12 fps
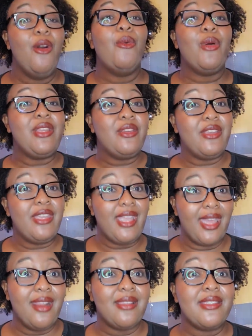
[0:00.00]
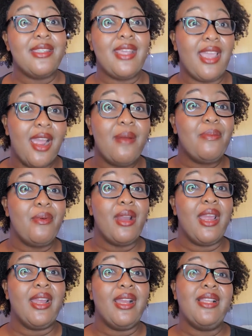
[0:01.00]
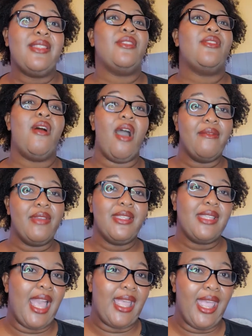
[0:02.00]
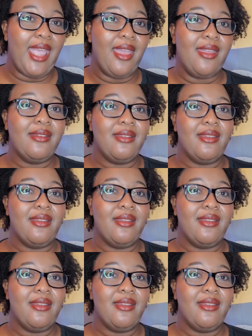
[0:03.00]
When you get it to the airport, because, obviously I can't,